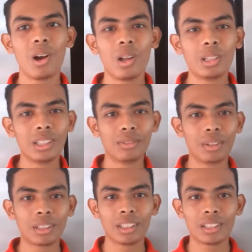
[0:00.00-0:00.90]
all the
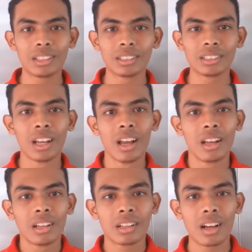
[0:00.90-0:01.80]
verticals
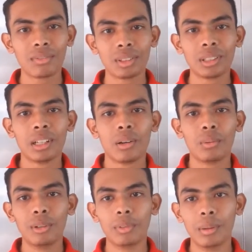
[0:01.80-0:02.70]
covered
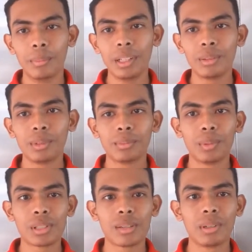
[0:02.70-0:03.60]
with a minimum
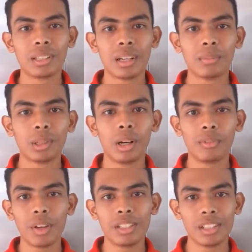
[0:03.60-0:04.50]
possible number of
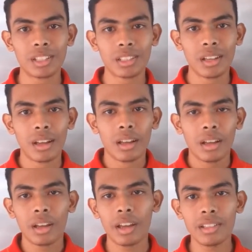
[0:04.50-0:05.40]
edges.
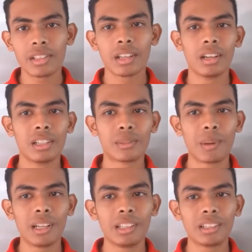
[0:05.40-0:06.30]
Hence, a
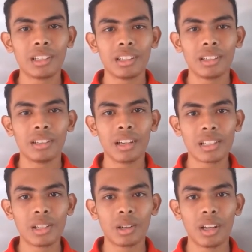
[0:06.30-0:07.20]
spanning tree does
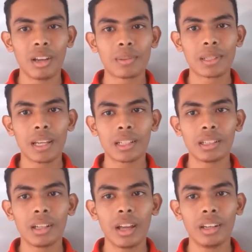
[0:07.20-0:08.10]
not have
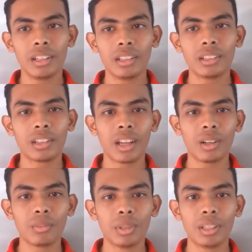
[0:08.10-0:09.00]
cycle and it
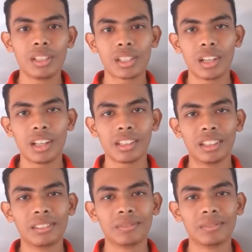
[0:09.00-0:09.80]
cannot be disconnected.